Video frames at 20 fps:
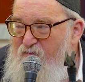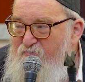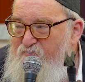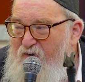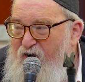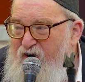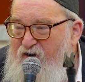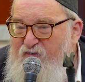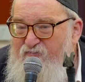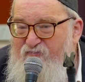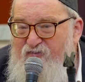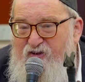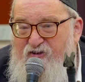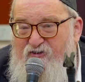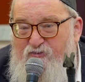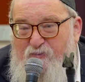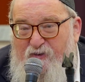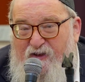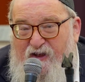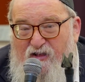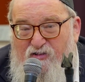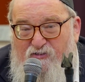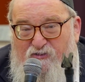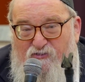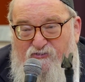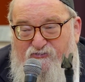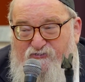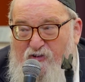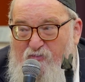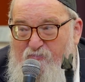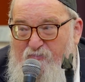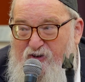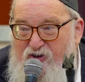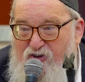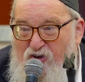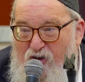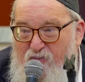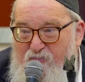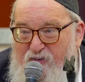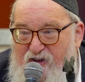Part of it is Bechelko Shel
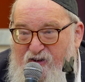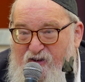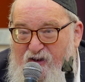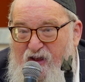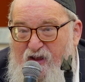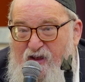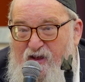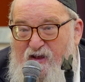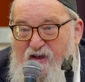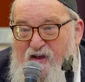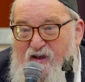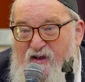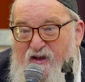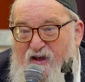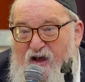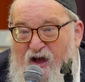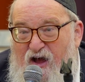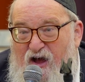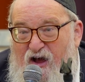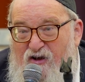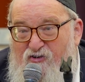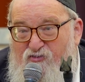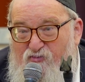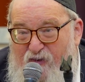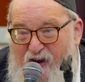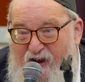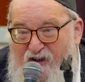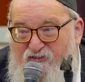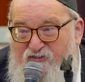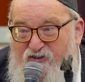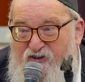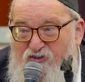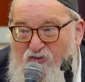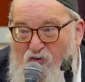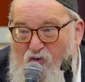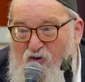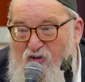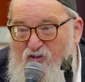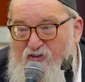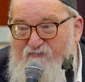Binyamin. Granted,
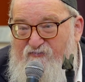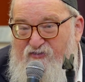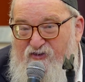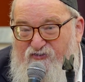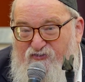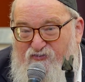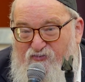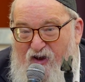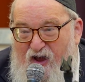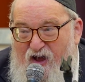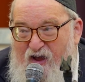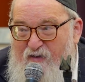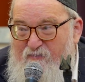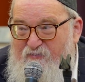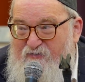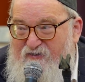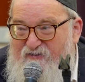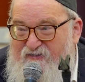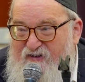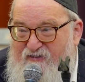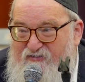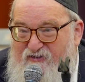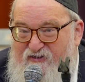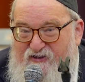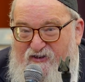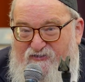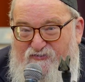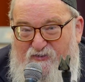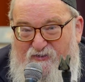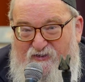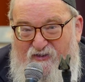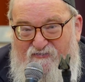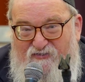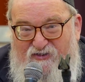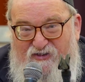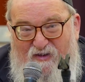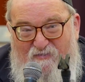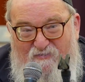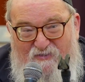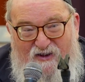all of the tribes, it's like the District of
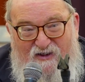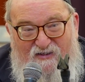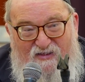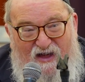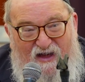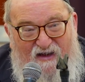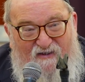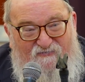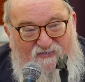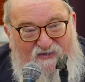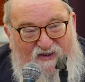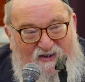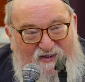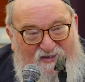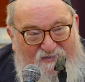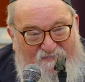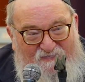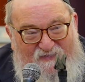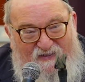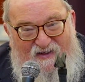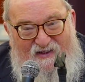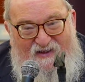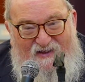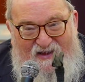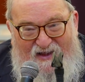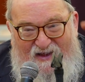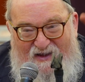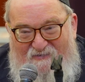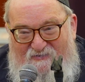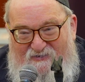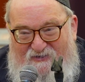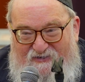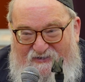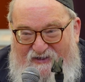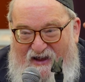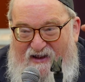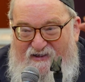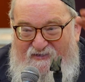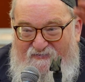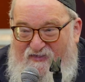Columbia, Lahavdil, which is
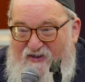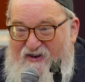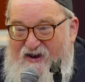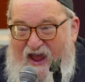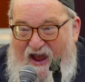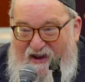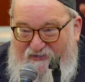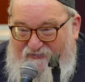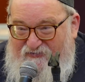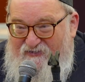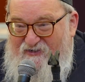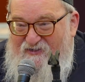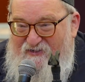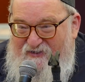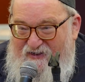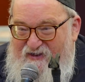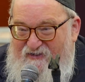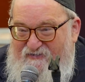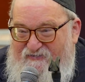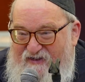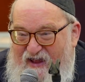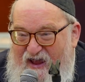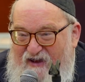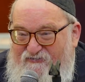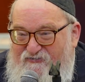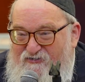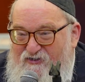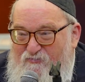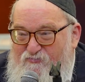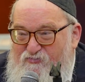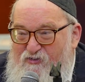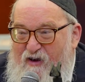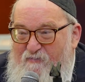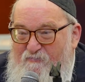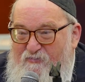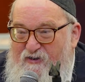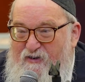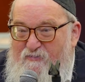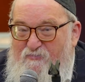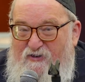kind of it is national
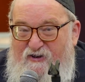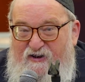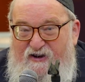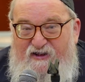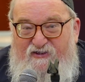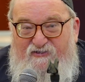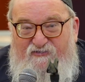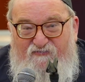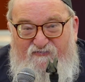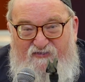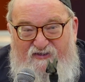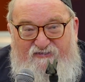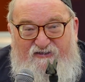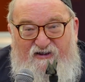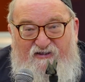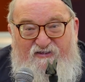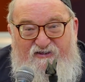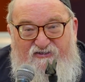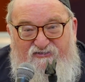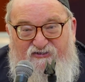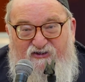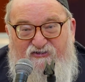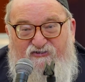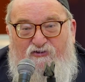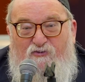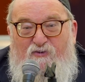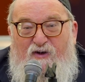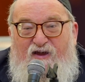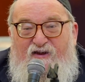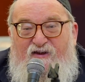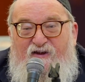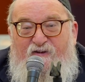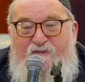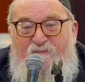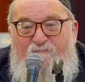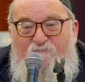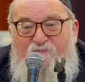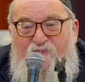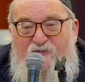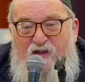property, but it is physically situated
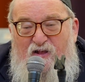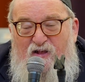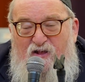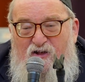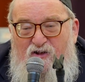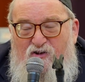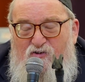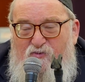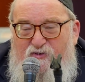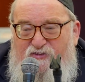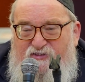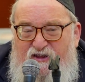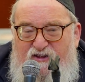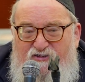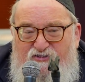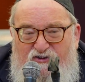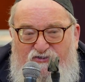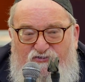within the